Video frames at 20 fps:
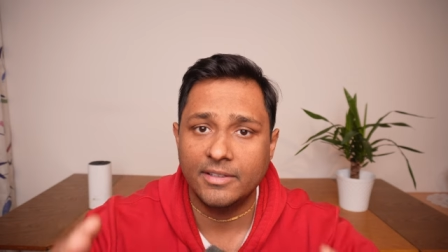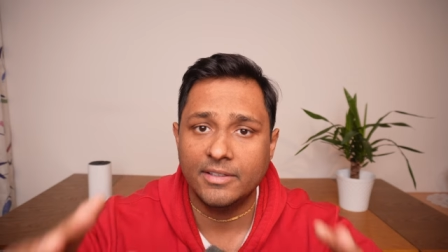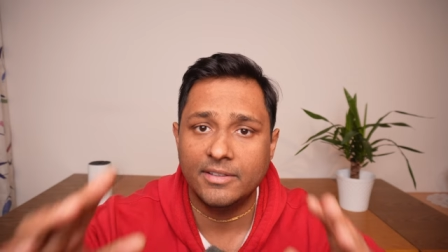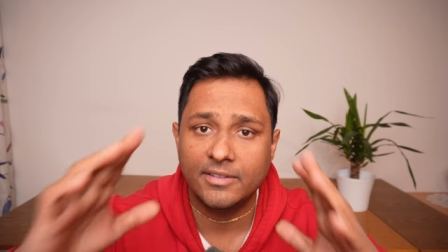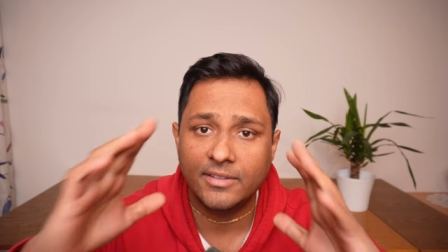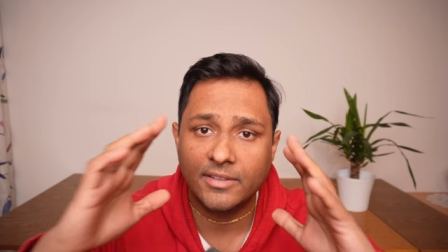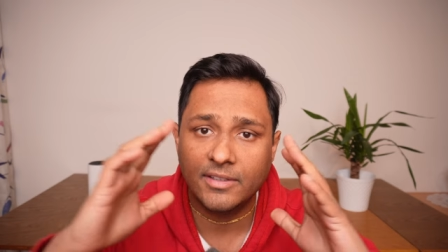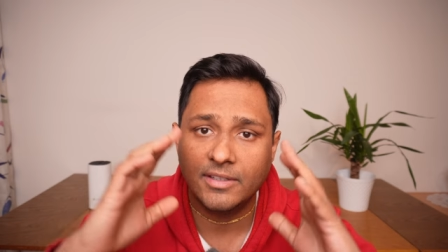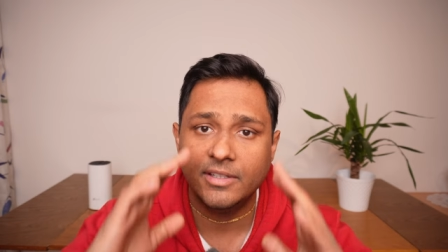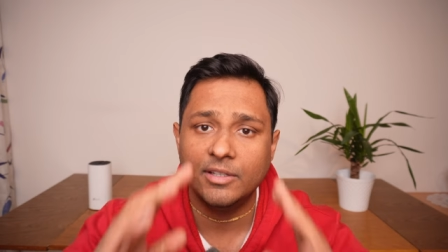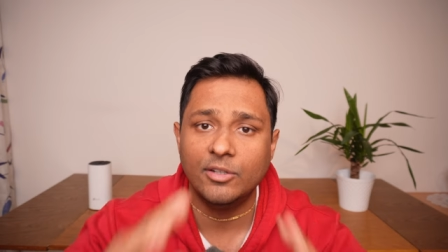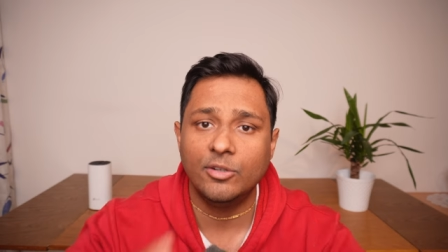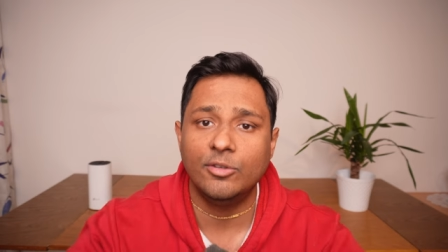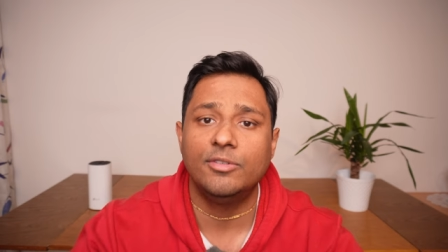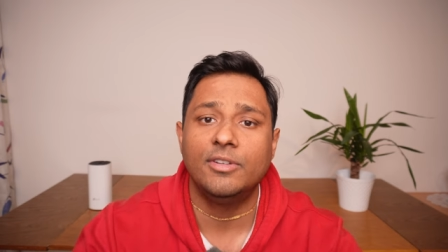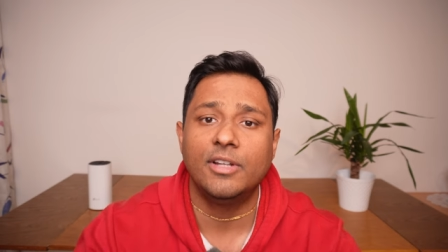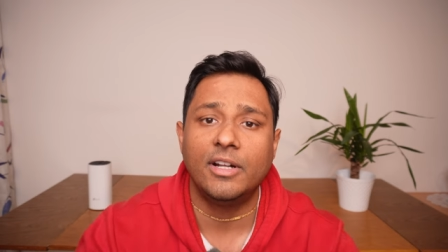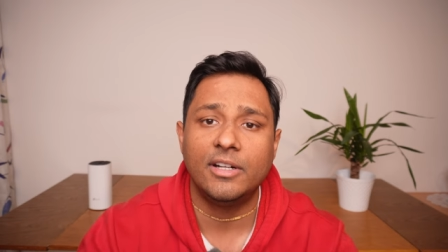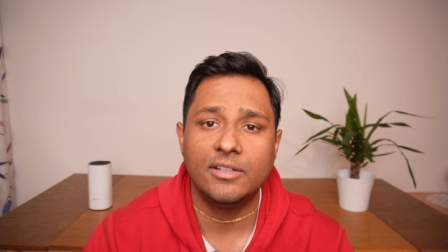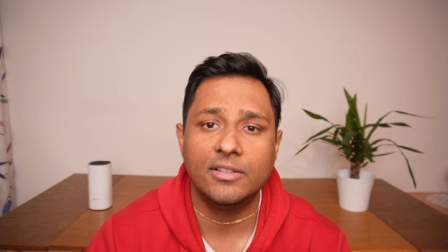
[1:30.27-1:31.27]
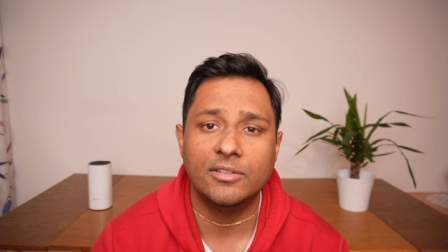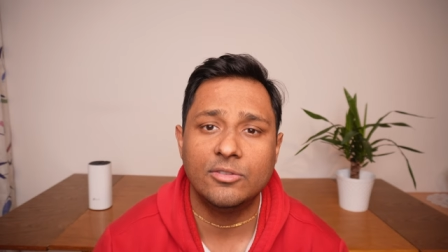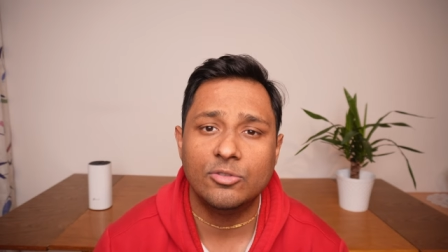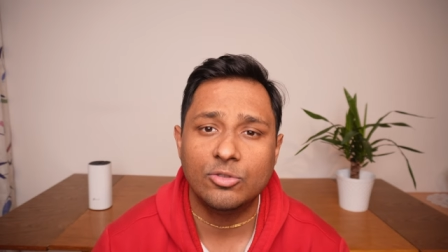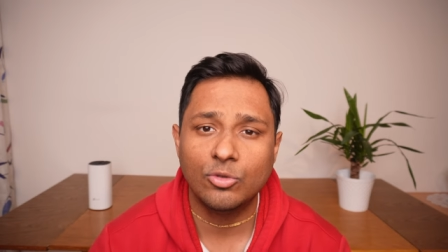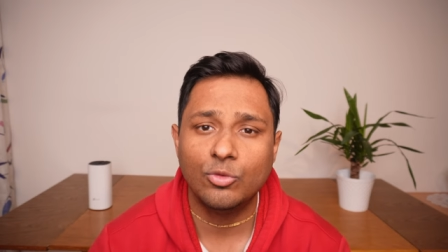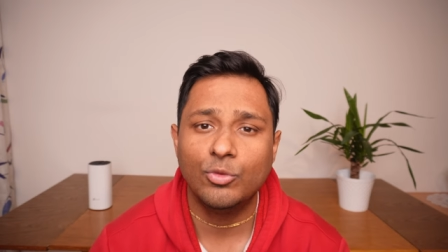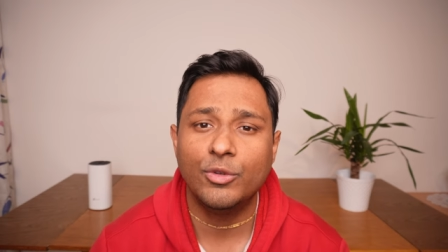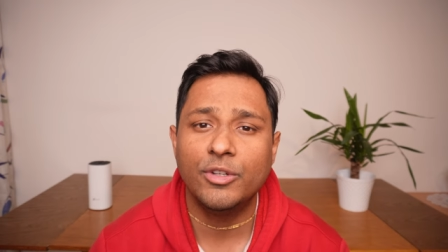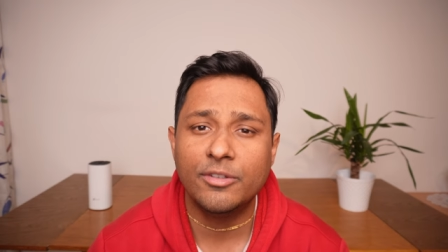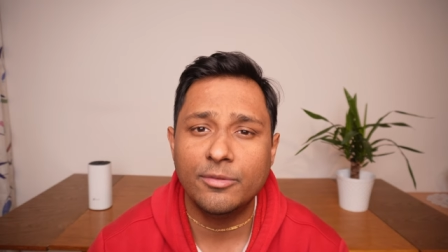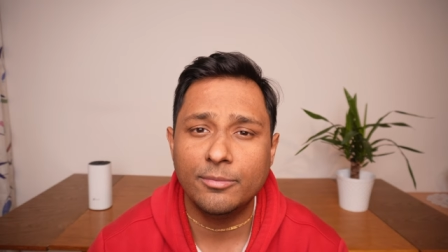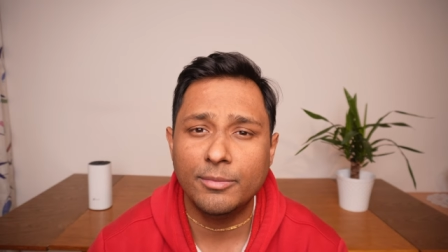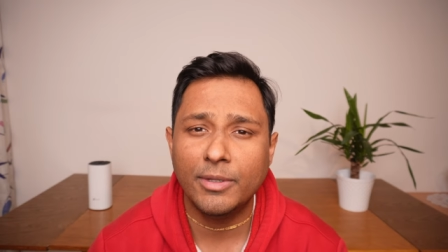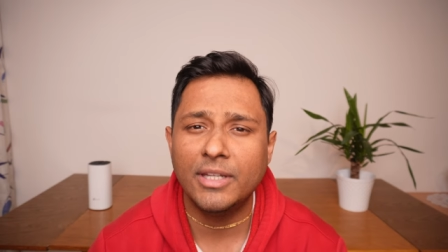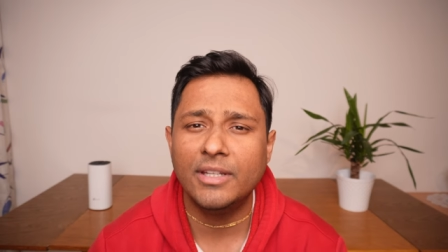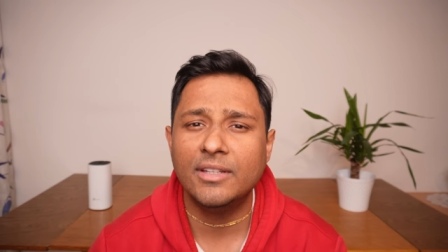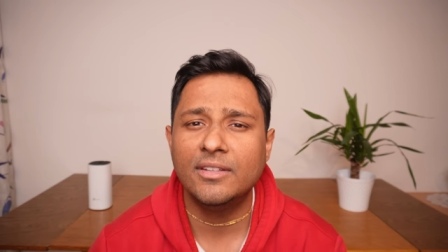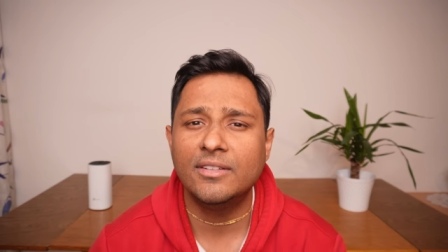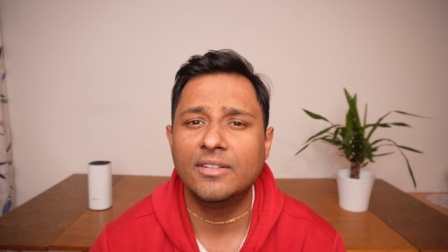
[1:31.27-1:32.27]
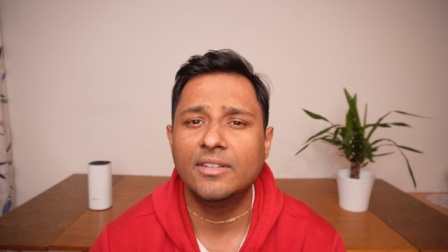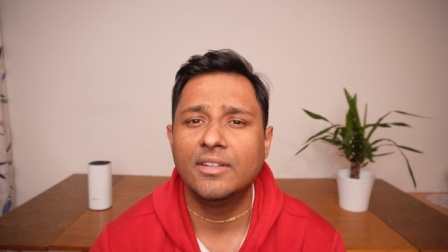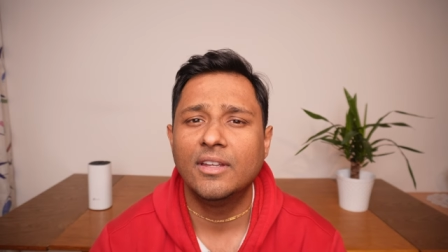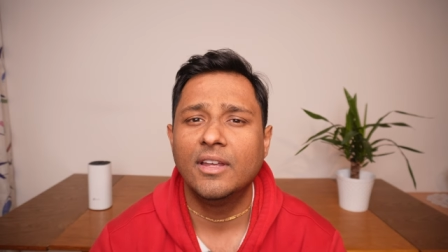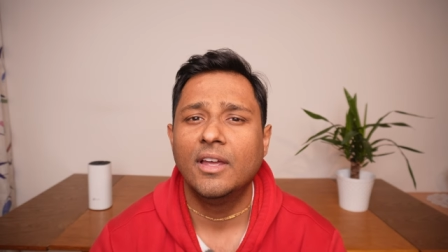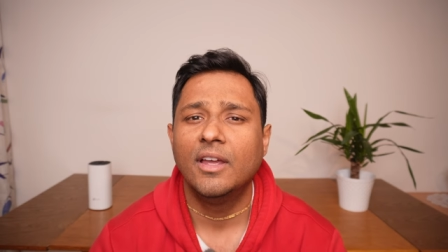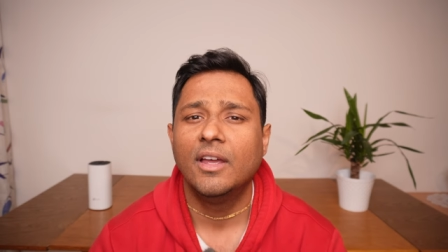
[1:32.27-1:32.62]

It's the year of Saturn. So which means